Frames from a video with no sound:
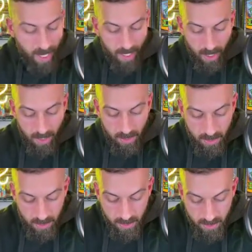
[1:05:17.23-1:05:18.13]
here.
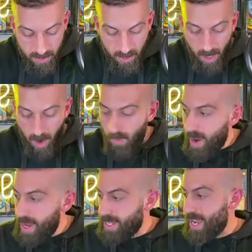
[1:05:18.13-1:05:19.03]
All
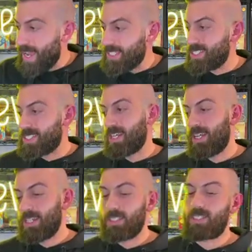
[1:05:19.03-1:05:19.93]
right, guys.
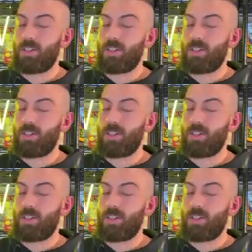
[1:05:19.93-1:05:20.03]
So